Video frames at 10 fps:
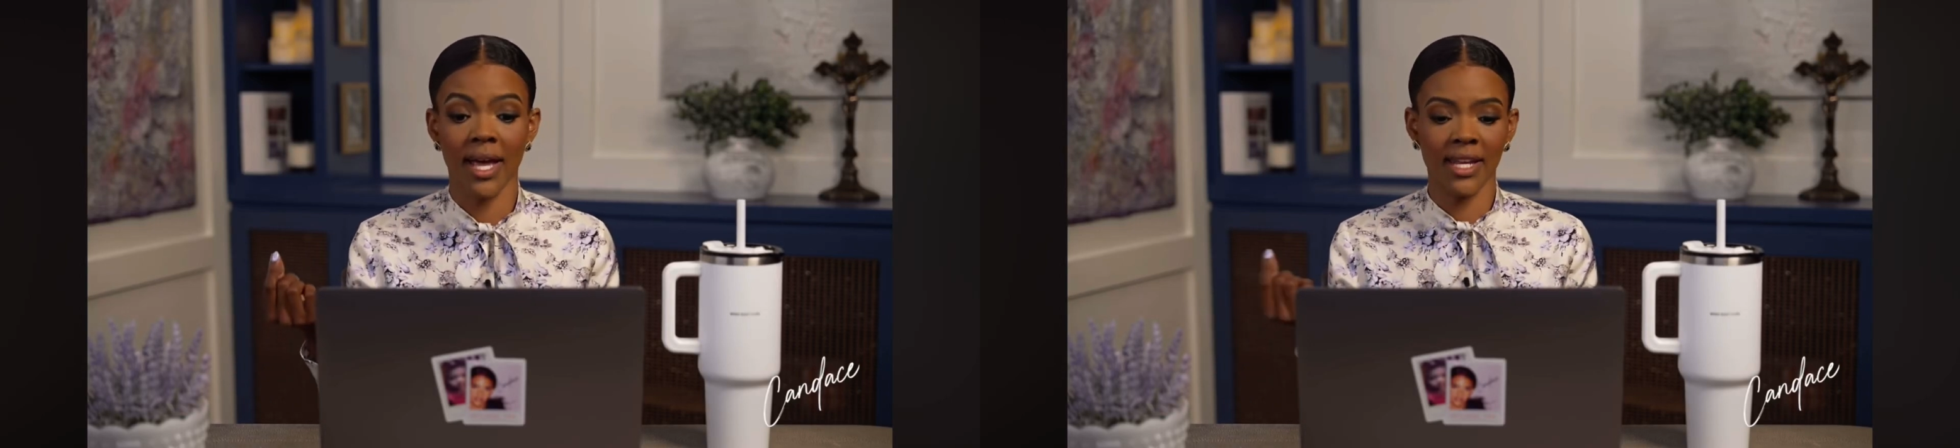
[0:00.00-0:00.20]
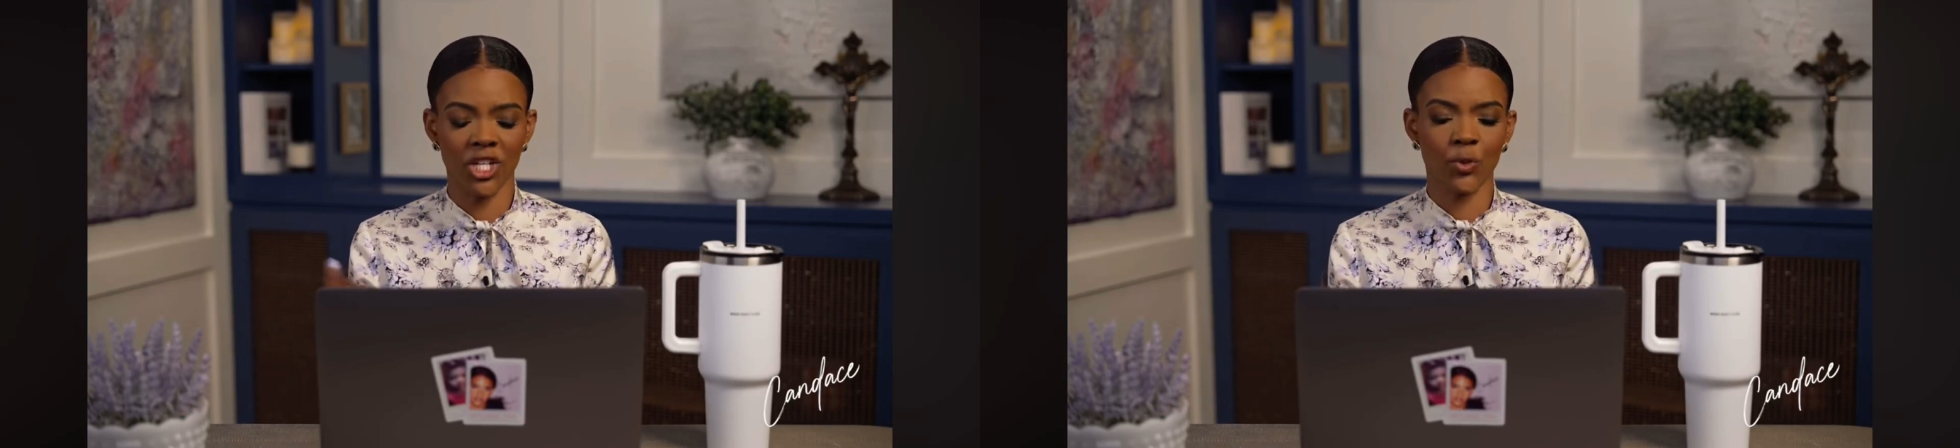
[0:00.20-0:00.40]

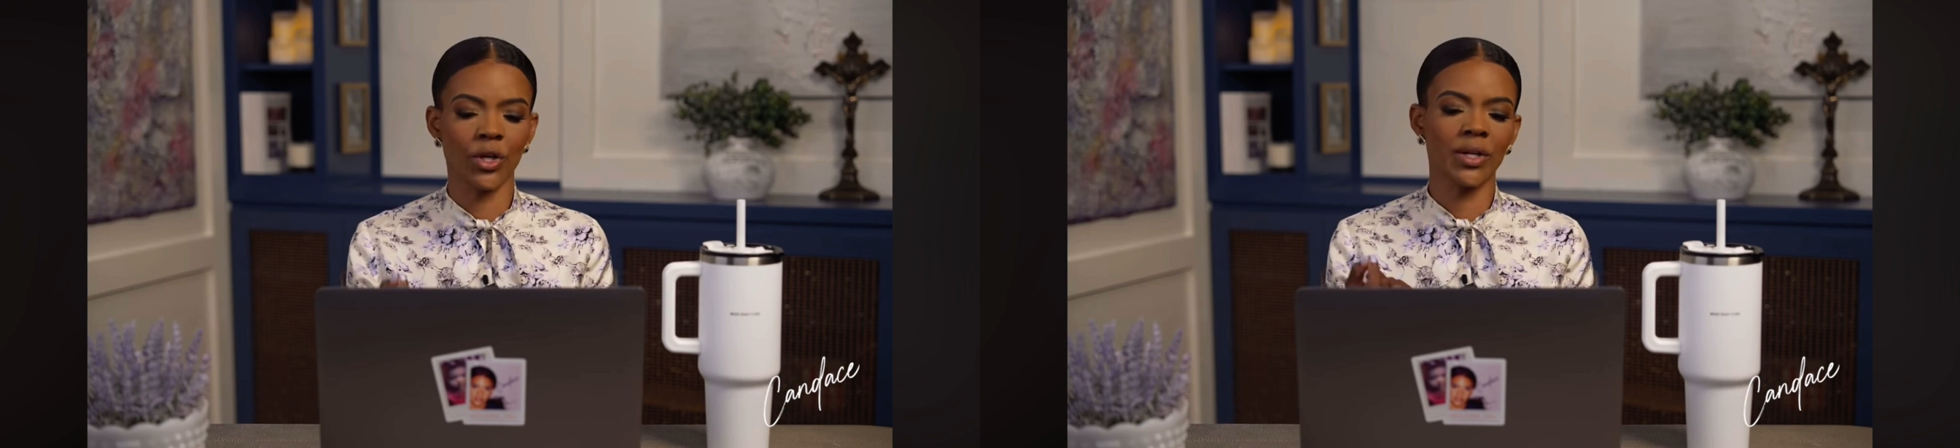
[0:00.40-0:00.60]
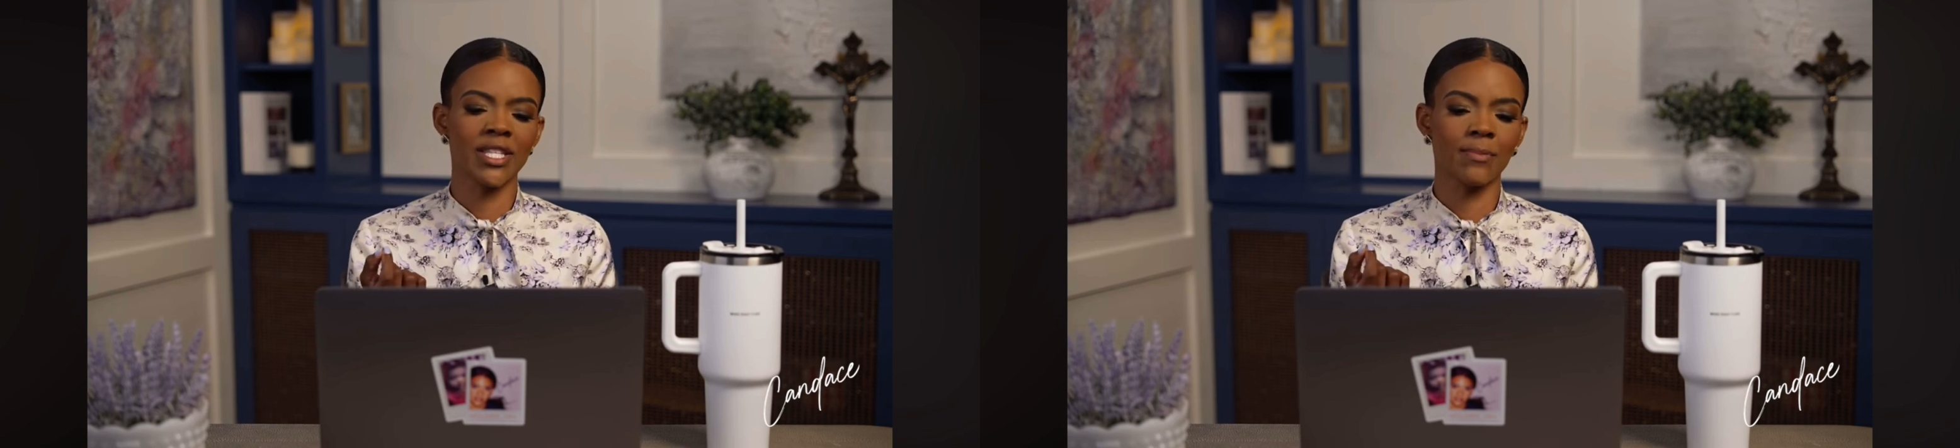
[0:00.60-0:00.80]
and
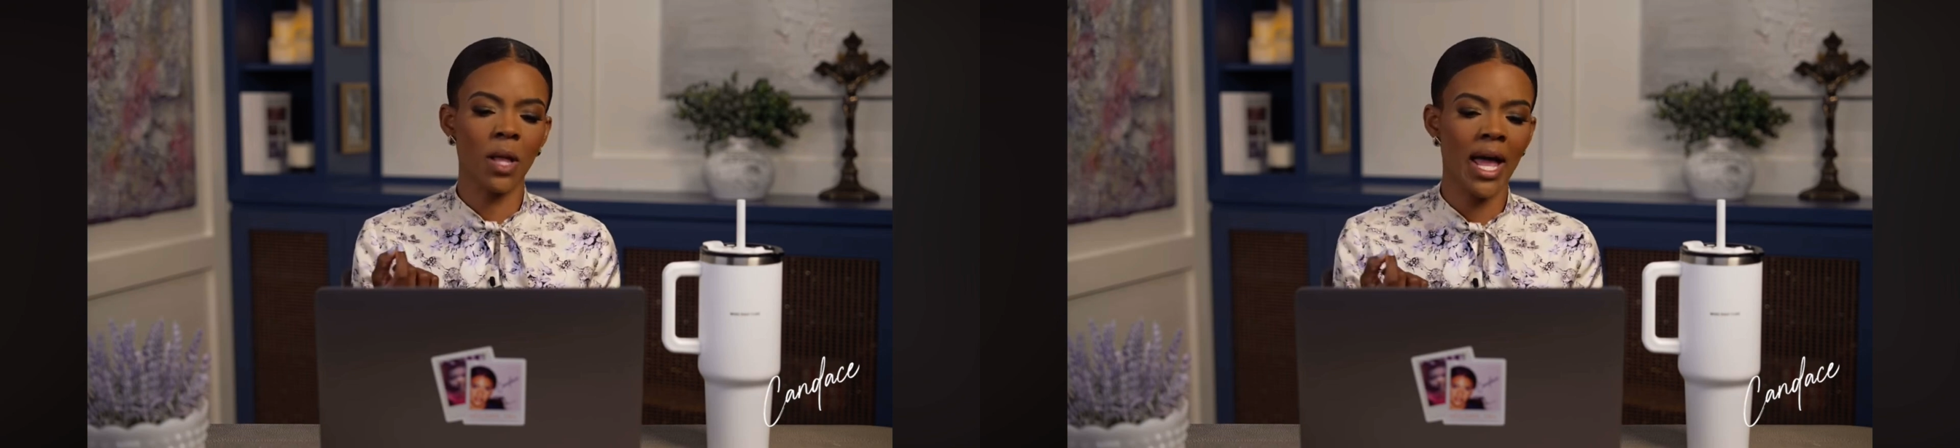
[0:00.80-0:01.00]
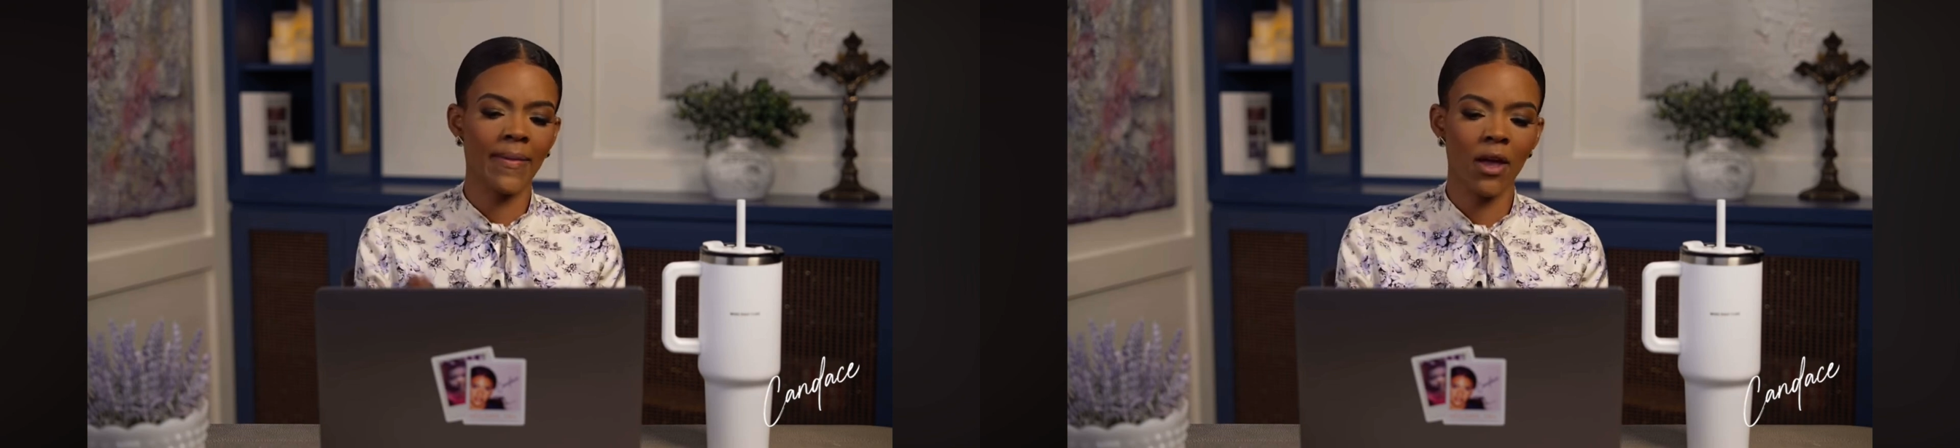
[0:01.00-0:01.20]
Israel is
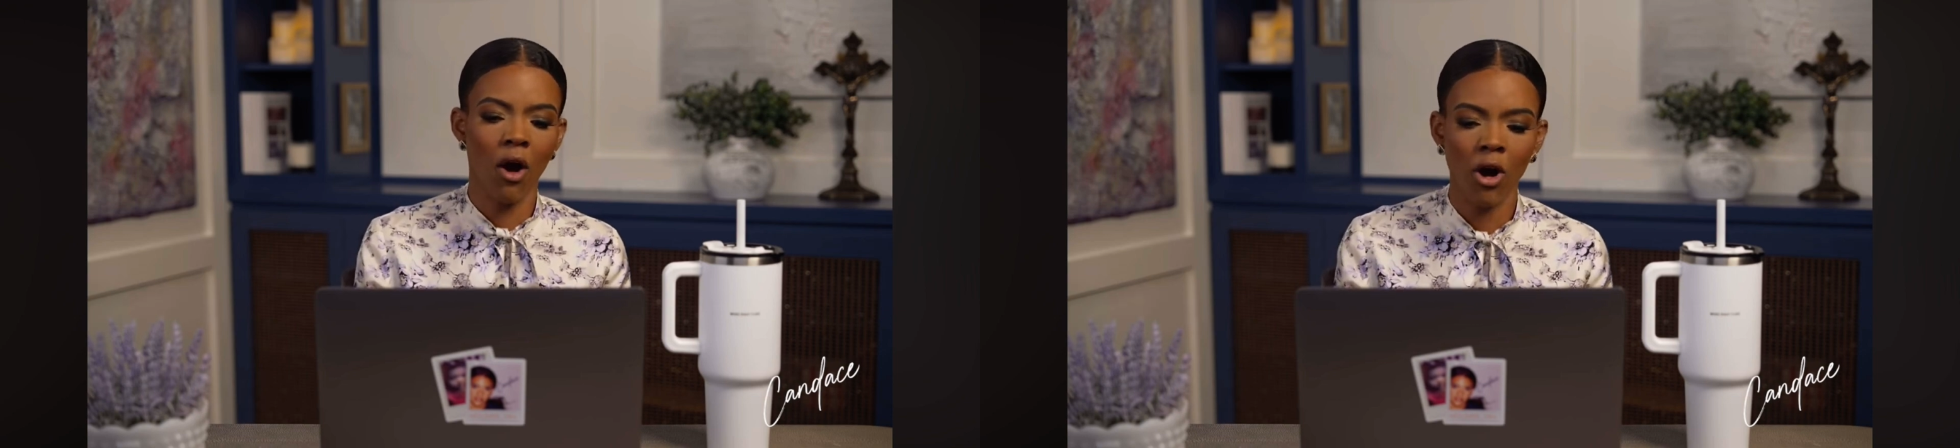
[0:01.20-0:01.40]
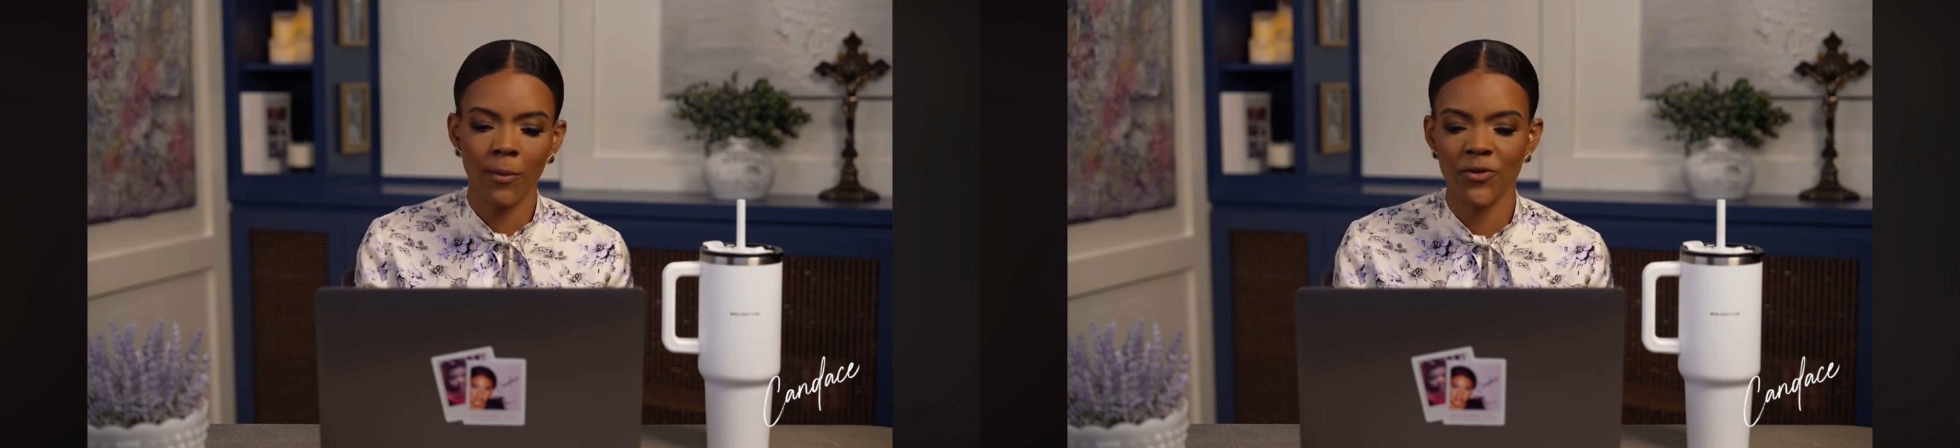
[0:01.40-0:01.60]
supplying the
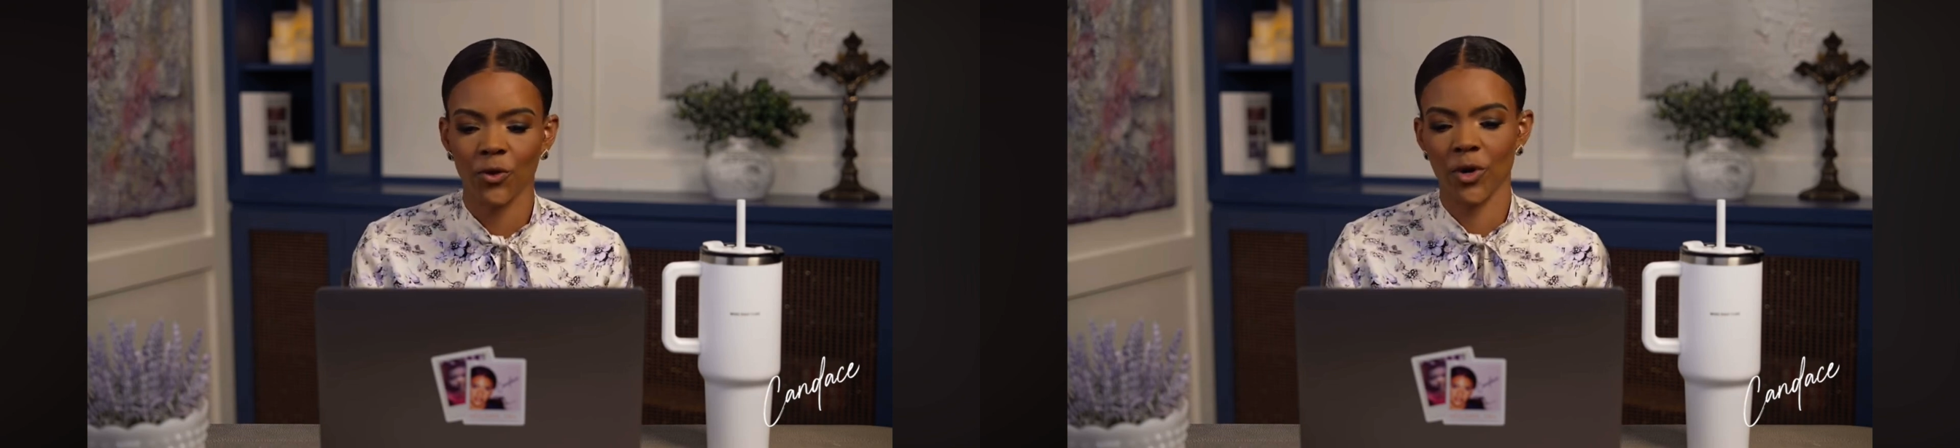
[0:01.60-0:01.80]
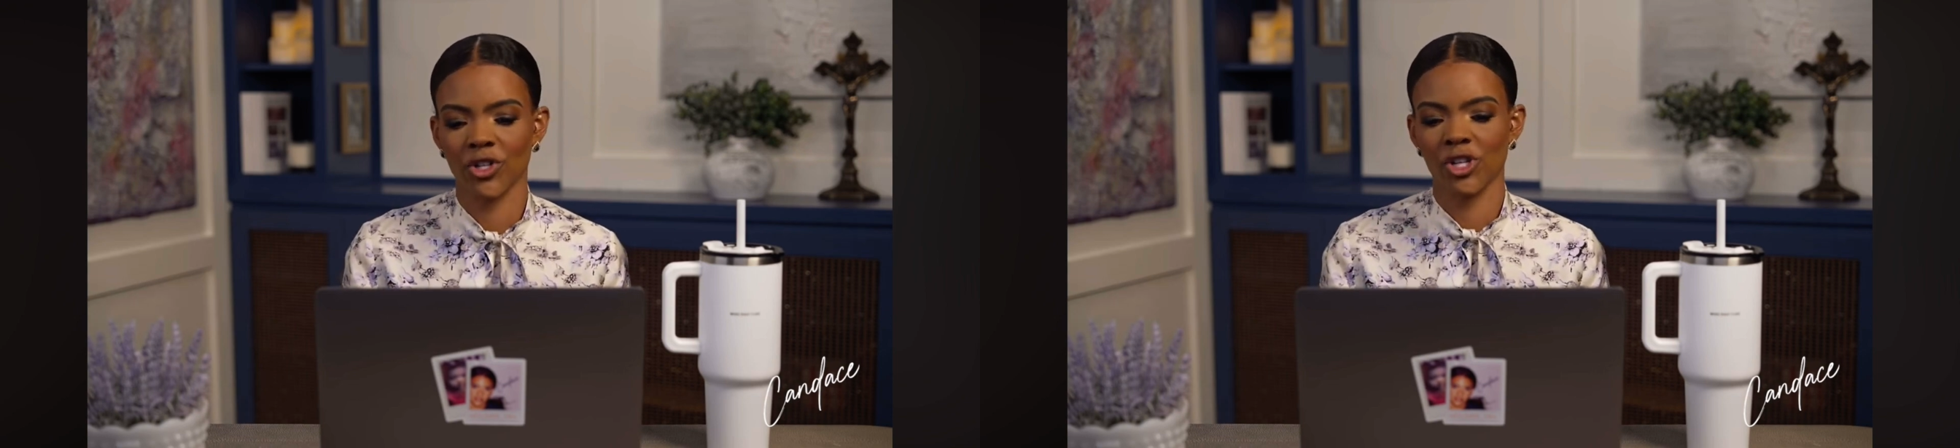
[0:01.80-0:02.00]
arms
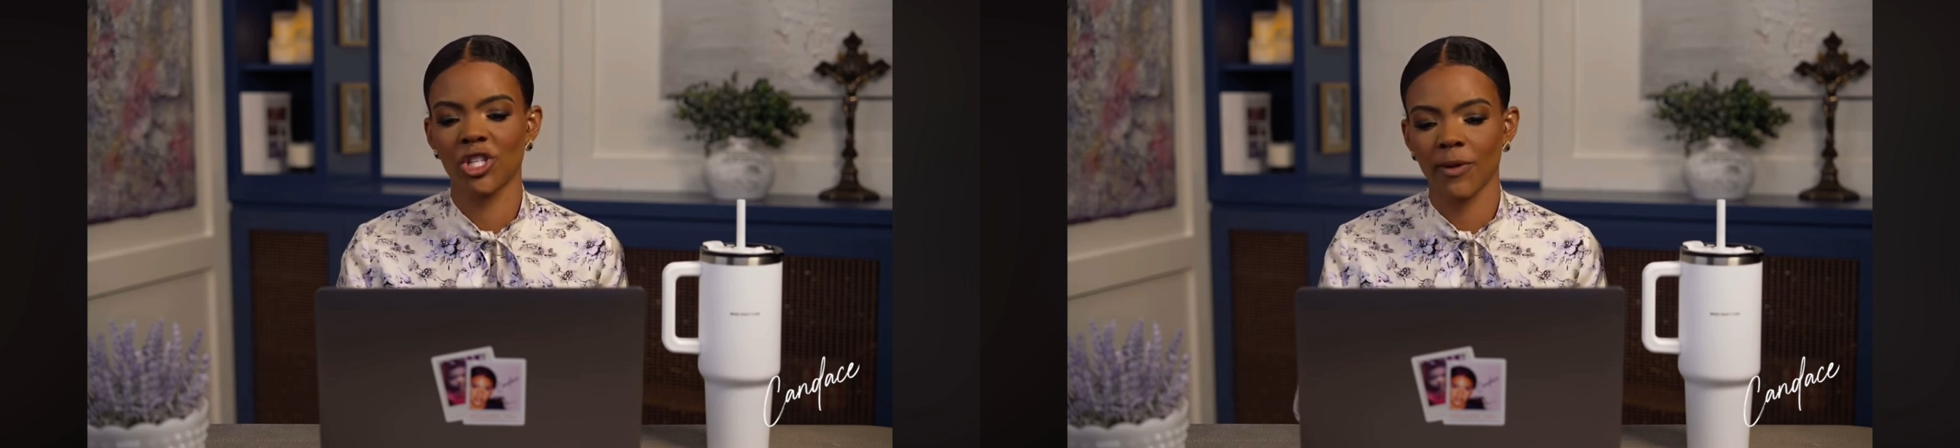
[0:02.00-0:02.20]
for Christians